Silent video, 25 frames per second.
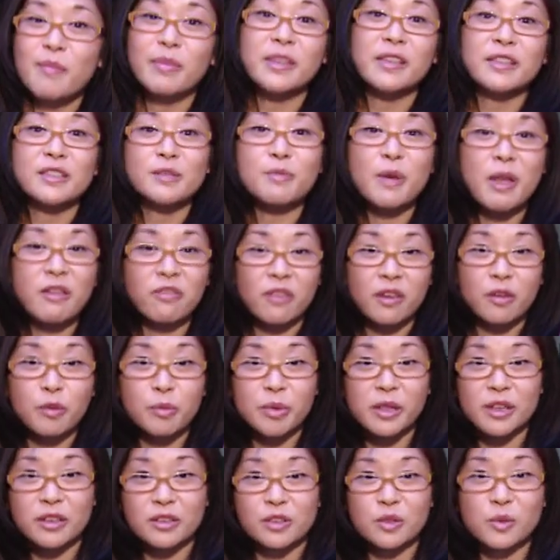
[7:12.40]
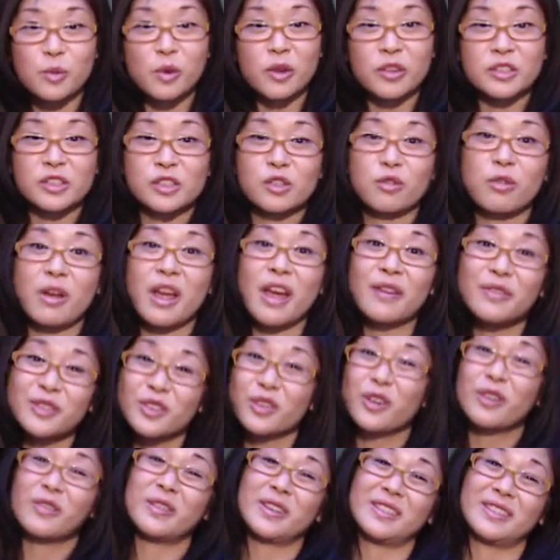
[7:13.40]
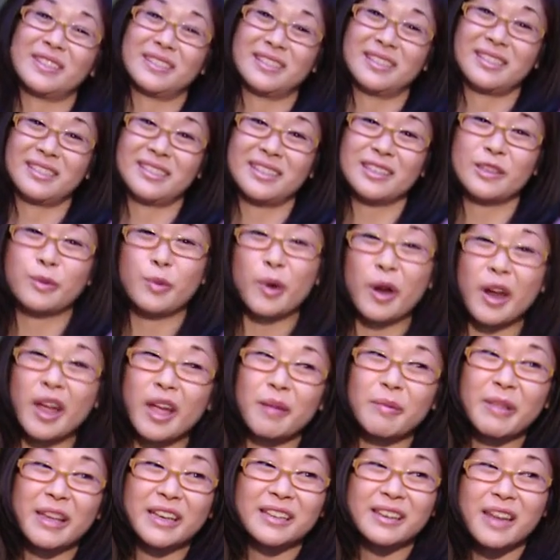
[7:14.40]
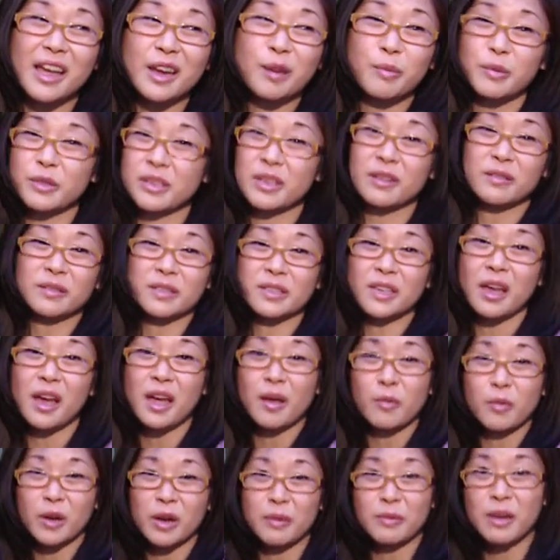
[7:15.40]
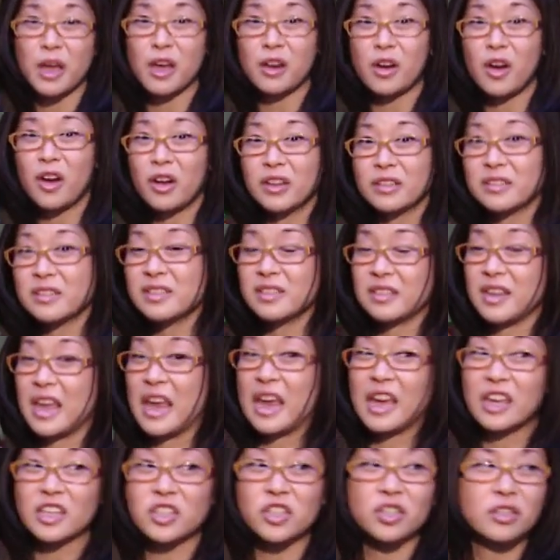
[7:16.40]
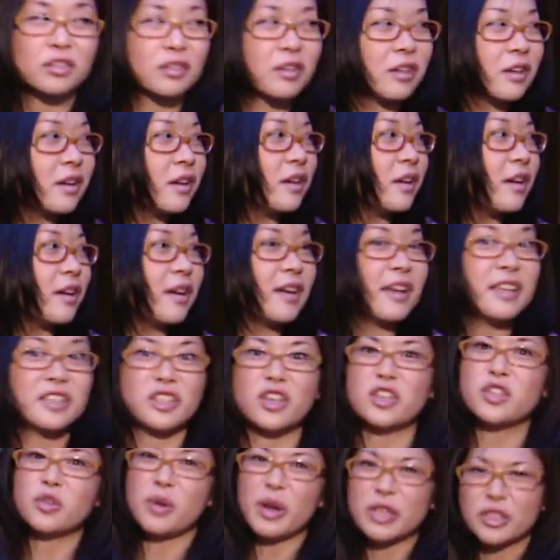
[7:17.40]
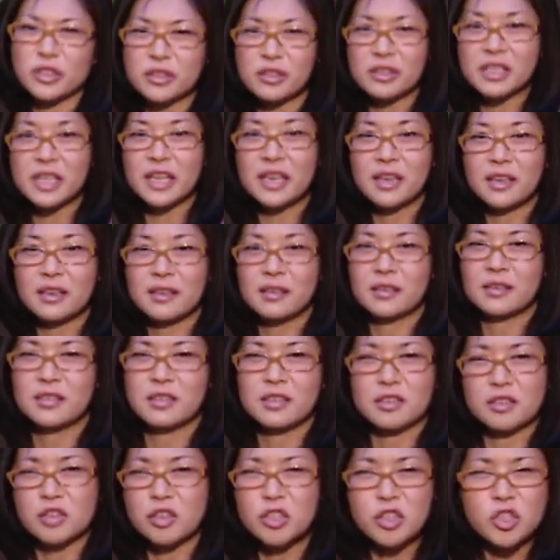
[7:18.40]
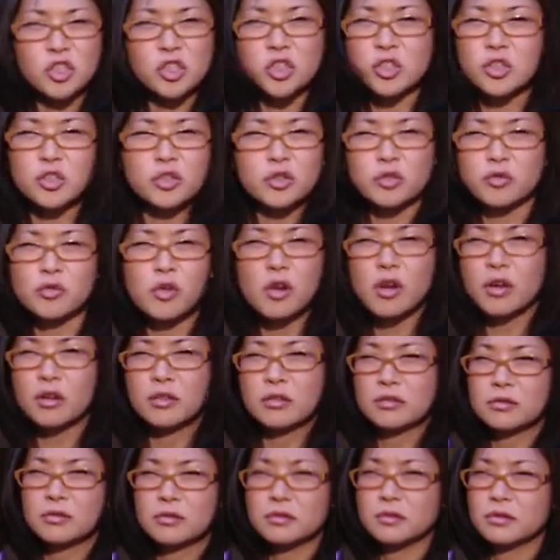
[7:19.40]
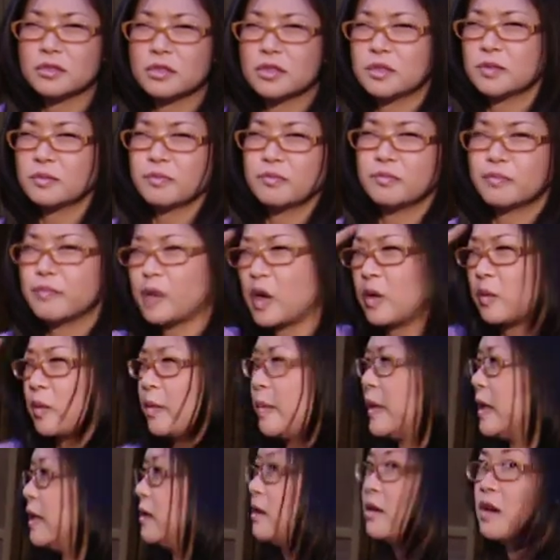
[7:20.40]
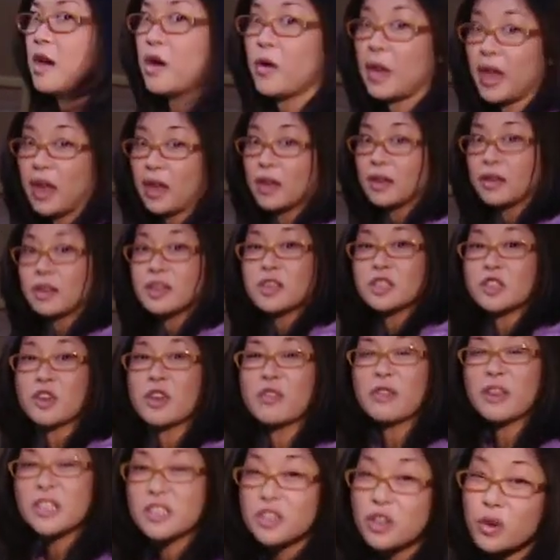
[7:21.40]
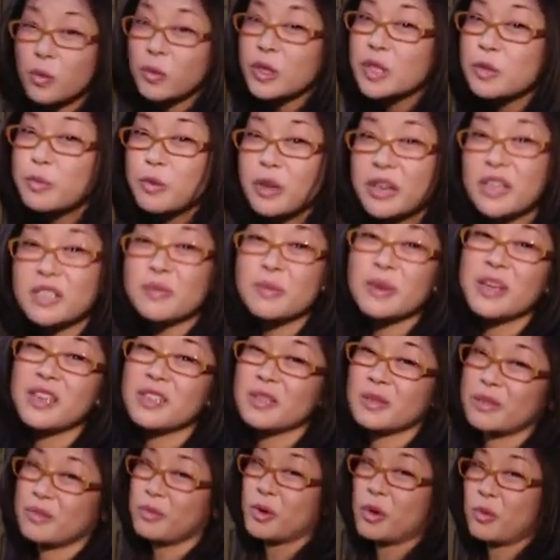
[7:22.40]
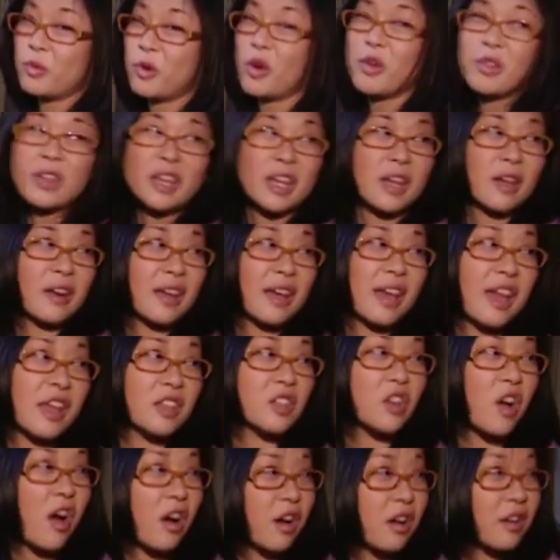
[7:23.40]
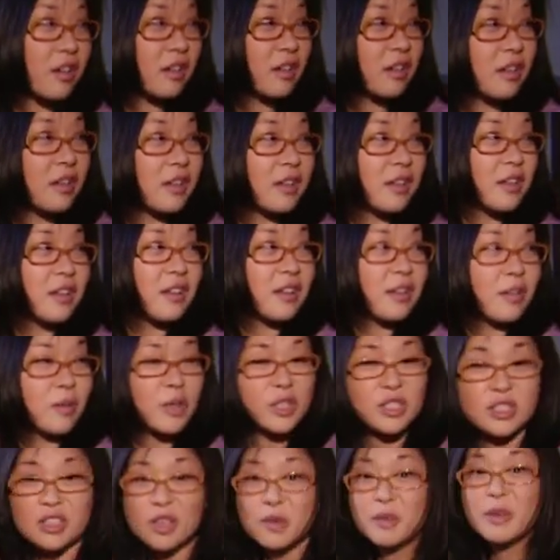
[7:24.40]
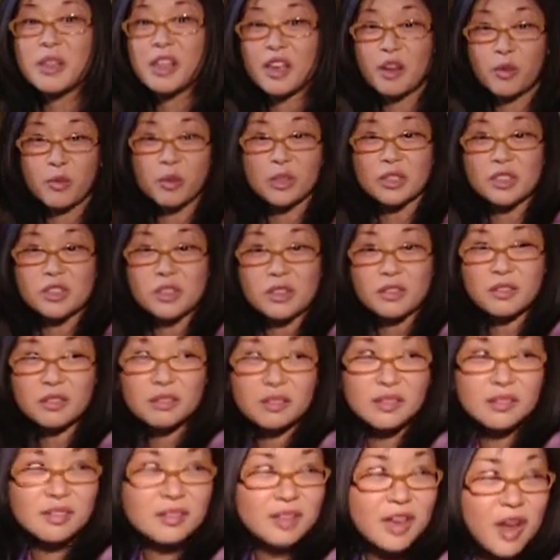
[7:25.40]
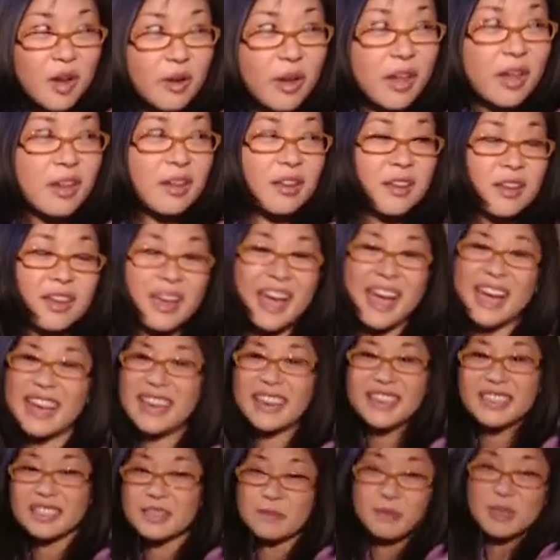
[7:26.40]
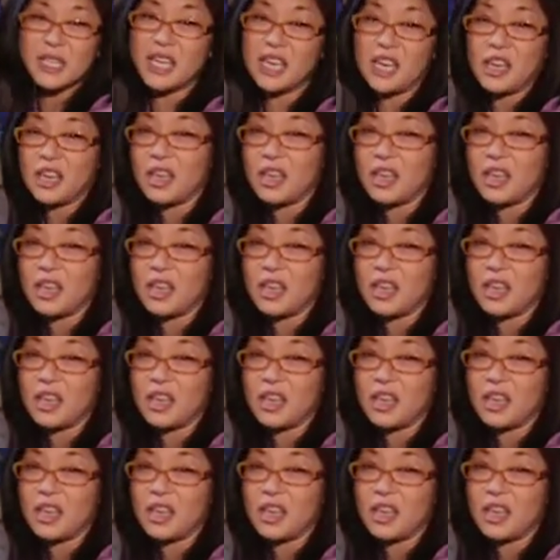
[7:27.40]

This is my favorite place in the world, is craft services. This is where I am like 90% of the time when I'm not on stage. It's our director, Lee, good, strong, smart woman. So if I start whispering, it's because of your rolling and I can't talk, which is gonna be like really soon. Okay, I gotta get some tea.